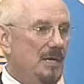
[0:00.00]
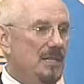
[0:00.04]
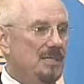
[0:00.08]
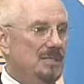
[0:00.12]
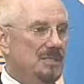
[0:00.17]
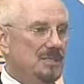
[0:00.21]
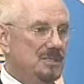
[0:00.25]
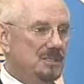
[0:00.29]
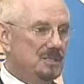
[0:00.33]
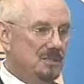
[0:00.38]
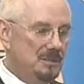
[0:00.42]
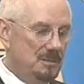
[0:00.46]
It
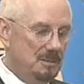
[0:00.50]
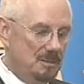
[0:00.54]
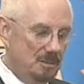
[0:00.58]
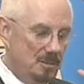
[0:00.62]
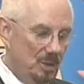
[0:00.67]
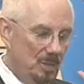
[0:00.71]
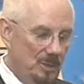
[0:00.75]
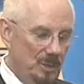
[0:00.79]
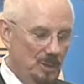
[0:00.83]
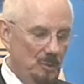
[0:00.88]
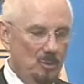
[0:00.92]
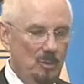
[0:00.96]
just
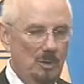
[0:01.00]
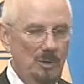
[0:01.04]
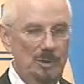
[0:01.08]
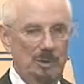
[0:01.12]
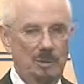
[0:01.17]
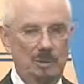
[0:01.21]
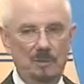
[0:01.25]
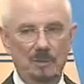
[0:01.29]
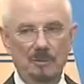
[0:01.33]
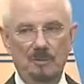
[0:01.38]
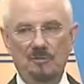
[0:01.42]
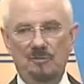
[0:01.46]
nobody wanted to
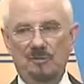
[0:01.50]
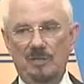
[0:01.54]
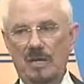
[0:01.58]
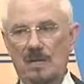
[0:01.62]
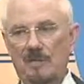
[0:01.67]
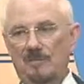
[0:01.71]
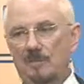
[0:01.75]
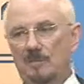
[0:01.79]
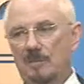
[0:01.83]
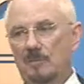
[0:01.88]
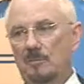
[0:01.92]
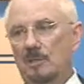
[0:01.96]
hear this
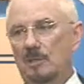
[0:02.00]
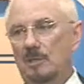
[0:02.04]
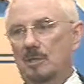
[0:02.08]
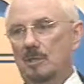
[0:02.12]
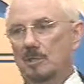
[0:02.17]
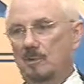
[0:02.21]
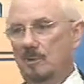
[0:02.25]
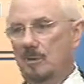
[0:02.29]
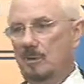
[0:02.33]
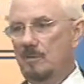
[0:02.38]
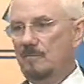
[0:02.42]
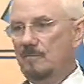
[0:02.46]
African
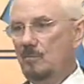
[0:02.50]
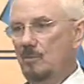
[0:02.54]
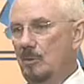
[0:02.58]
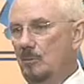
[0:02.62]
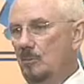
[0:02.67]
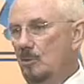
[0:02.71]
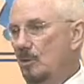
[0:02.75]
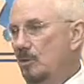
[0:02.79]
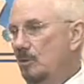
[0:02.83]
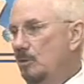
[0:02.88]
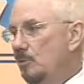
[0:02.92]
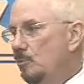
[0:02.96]
American art
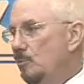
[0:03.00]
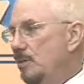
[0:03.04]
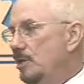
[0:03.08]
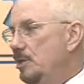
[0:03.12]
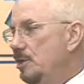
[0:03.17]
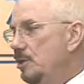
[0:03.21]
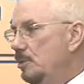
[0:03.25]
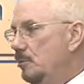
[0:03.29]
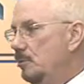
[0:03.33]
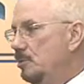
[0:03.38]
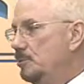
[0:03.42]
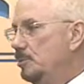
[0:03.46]
form on the
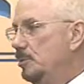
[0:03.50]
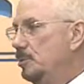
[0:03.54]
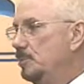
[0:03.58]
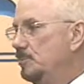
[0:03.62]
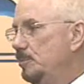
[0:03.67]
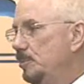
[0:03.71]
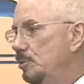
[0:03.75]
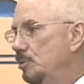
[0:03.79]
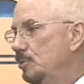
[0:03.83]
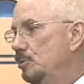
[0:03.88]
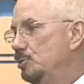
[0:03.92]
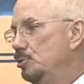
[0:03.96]
radio. It was supposed to
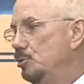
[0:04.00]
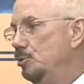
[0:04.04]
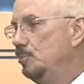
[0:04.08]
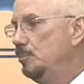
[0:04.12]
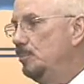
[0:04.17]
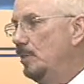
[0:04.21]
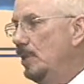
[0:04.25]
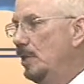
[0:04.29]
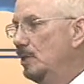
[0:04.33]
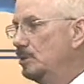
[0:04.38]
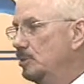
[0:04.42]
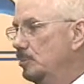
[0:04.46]
be on a
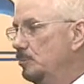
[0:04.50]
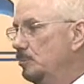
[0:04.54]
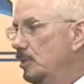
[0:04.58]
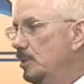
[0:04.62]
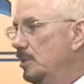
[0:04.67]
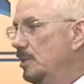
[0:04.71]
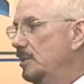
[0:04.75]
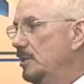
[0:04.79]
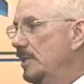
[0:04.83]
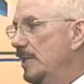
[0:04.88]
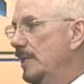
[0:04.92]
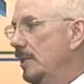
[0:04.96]
jukebox or
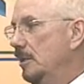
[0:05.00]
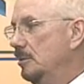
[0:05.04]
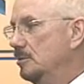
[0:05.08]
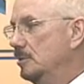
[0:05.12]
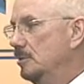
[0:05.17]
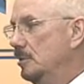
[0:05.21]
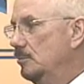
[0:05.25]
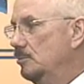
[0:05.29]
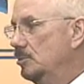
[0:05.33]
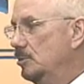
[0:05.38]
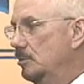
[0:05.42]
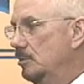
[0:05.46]
played in the house,
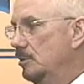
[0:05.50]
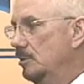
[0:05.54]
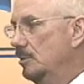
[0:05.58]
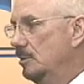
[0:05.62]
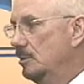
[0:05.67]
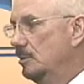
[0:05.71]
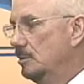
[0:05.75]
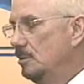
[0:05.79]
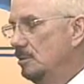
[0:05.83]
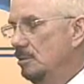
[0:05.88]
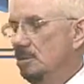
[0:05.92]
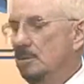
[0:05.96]
and that was the only
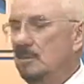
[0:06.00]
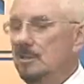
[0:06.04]
thing.